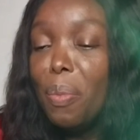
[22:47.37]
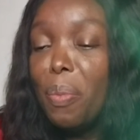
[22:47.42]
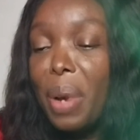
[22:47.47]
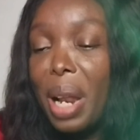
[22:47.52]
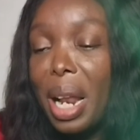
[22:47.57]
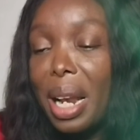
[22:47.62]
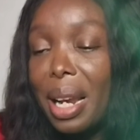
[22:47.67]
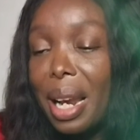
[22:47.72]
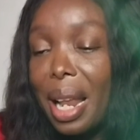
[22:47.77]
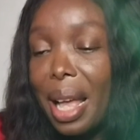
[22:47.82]

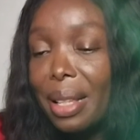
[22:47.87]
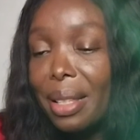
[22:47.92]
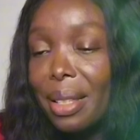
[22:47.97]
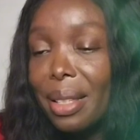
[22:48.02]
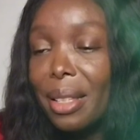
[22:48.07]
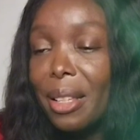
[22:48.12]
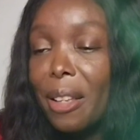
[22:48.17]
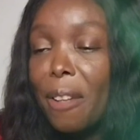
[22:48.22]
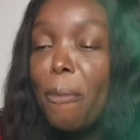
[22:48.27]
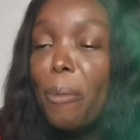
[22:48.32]

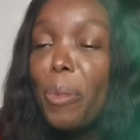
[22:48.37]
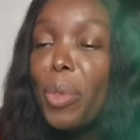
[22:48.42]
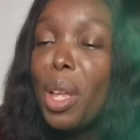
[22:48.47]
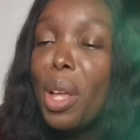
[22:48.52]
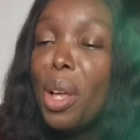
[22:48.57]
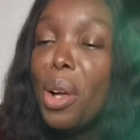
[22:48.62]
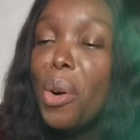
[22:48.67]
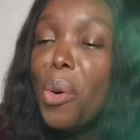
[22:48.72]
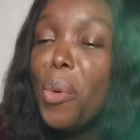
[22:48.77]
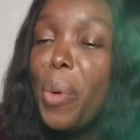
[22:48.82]
Platelets.
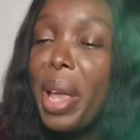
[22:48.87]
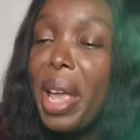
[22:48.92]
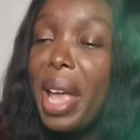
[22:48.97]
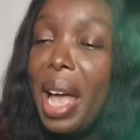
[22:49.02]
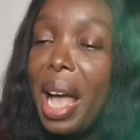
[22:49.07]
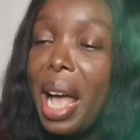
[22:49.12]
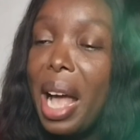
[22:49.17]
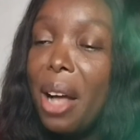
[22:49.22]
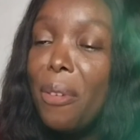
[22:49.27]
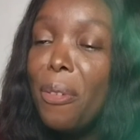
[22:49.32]
We
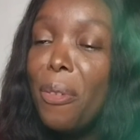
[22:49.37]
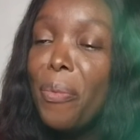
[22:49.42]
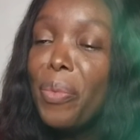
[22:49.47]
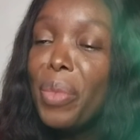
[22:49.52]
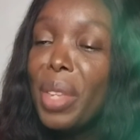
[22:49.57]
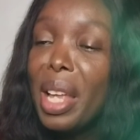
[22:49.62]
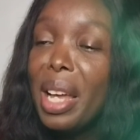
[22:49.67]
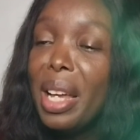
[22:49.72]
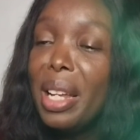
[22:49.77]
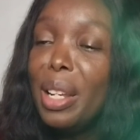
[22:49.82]

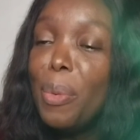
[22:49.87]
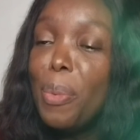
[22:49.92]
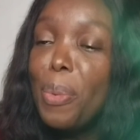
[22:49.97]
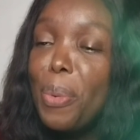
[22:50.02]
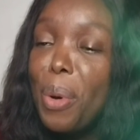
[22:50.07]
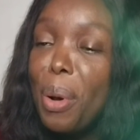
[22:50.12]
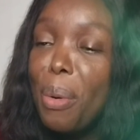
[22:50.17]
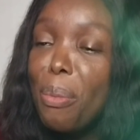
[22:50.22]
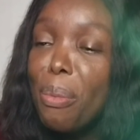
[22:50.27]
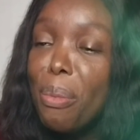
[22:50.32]
have the
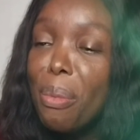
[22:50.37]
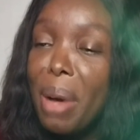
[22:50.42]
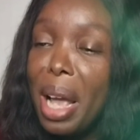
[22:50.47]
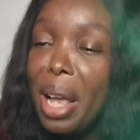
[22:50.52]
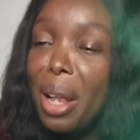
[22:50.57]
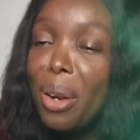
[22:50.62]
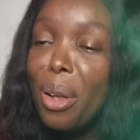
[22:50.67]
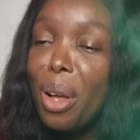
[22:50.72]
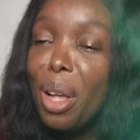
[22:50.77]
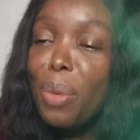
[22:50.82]

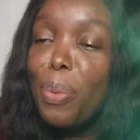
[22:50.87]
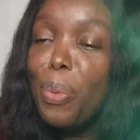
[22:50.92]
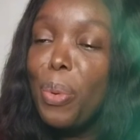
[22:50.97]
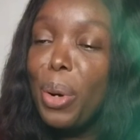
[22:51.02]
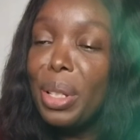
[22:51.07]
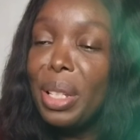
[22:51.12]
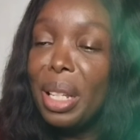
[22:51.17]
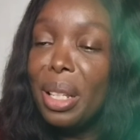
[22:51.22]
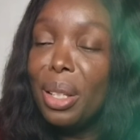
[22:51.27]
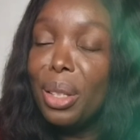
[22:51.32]
myeloid
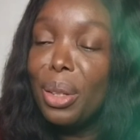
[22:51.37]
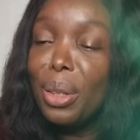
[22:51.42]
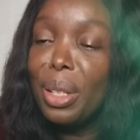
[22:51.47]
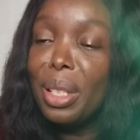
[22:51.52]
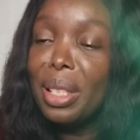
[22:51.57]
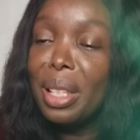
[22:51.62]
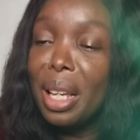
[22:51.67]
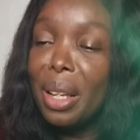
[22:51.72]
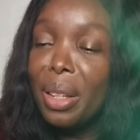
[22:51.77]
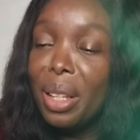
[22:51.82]
progenitor
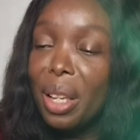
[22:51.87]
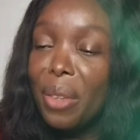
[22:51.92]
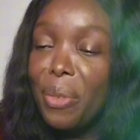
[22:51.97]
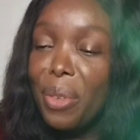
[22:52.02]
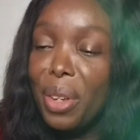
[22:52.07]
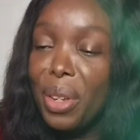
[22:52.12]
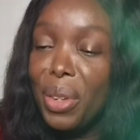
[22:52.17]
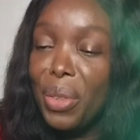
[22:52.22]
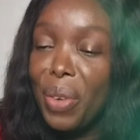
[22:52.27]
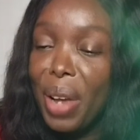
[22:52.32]
cell
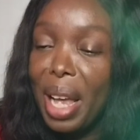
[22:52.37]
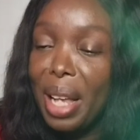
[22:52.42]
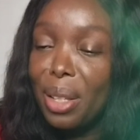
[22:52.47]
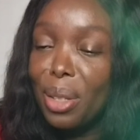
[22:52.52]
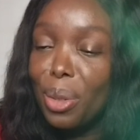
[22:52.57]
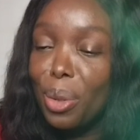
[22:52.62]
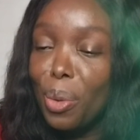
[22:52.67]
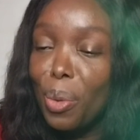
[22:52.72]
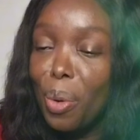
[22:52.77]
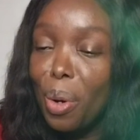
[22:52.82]
giving
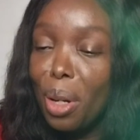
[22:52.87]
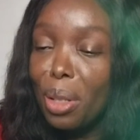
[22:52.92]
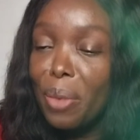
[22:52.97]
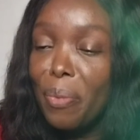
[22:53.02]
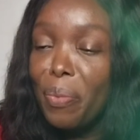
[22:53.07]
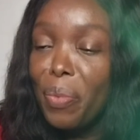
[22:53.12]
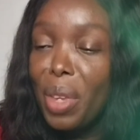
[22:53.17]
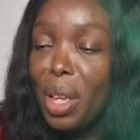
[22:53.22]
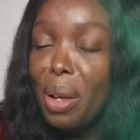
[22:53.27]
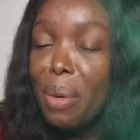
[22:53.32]
rise to
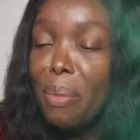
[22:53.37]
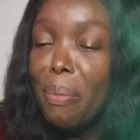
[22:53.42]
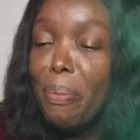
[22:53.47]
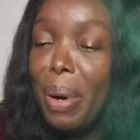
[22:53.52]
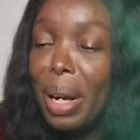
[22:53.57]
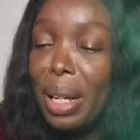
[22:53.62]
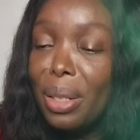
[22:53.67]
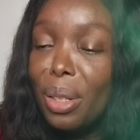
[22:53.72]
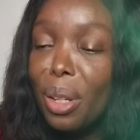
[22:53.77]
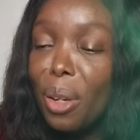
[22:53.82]
what?
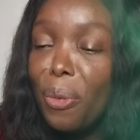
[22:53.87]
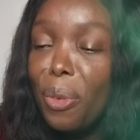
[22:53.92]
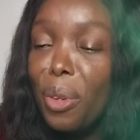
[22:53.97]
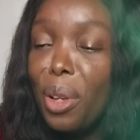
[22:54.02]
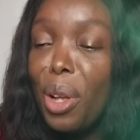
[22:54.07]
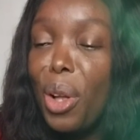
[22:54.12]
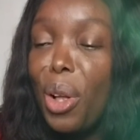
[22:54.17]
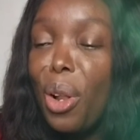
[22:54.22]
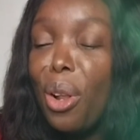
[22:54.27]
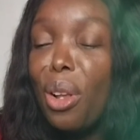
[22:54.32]

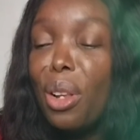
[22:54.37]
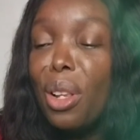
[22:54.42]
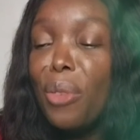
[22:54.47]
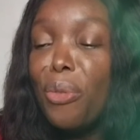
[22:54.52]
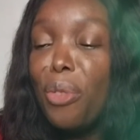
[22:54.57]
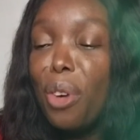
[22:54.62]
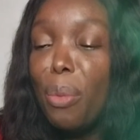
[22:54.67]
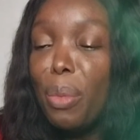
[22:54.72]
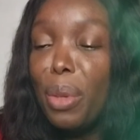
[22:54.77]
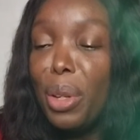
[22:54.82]
Basophil colony
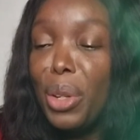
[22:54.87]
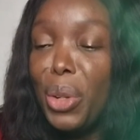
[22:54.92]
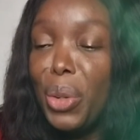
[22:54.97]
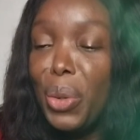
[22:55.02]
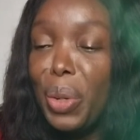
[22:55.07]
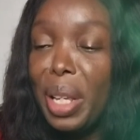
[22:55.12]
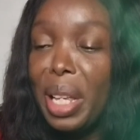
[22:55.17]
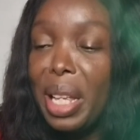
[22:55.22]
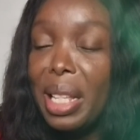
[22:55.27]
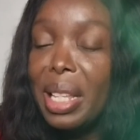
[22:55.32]
forming
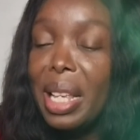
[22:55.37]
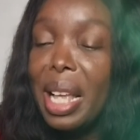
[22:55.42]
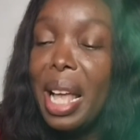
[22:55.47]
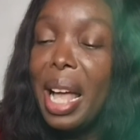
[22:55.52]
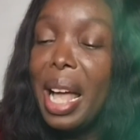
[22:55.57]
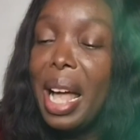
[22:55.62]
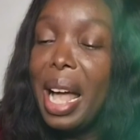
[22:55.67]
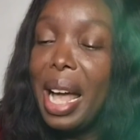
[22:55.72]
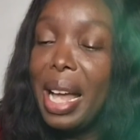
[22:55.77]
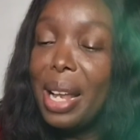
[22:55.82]
unit,
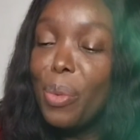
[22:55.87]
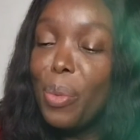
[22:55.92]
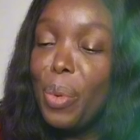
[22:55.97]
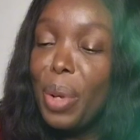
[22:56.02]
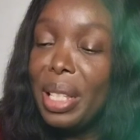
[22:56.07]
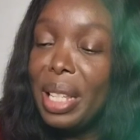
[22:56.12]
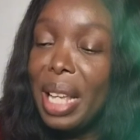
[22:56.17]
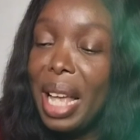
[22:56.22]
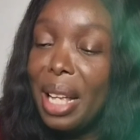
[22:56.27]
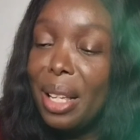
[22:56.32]
and
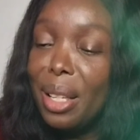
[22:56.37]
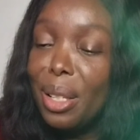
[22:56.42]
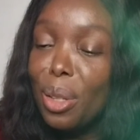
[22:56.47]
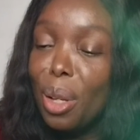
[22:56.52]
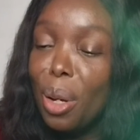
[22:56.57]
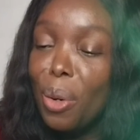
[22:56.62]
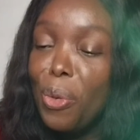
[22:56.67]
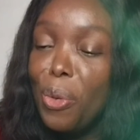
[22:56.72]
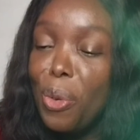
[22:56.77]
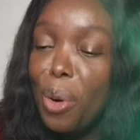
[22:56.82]
which ends
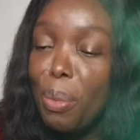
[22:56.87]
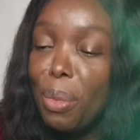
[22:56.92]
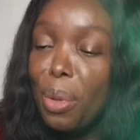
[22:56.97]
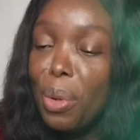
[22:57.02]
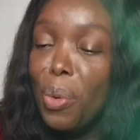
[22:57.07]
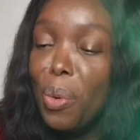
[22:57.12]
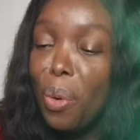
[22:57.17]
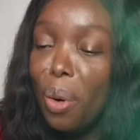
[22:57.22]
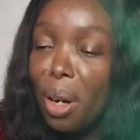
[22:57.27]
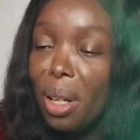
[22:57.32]
up
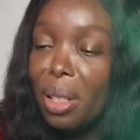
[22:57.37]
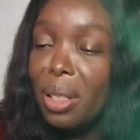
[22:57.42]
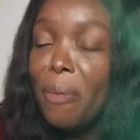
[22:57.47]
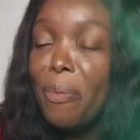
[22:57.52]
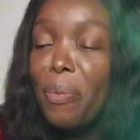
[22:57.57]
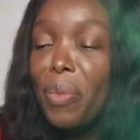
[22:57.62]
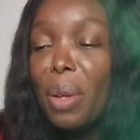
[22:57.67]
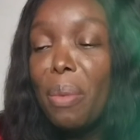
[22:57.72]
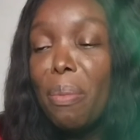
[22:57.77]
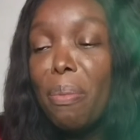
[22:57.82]
forming
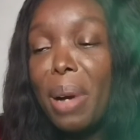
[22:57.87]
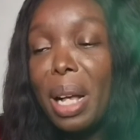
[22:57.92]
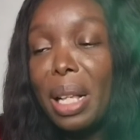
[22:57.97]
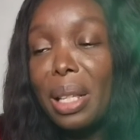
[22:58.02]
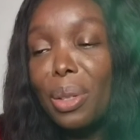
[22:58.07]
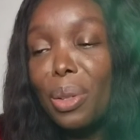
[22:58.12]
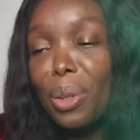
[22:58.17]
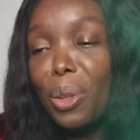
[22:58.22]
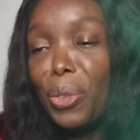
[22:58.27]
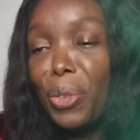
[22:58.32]
what?
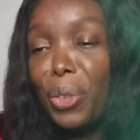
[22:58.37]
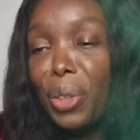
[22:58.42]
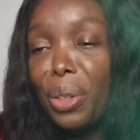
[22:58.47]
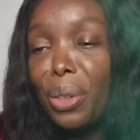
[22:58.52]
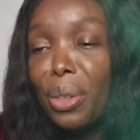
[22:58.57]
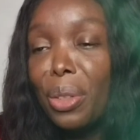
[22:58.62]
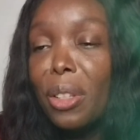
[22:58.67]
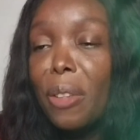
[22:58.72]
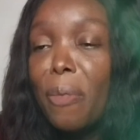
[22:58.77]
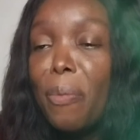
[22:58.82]

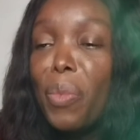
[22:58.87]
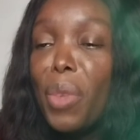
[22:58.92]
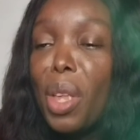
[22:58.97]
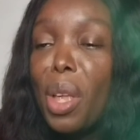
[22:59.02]
Basophils.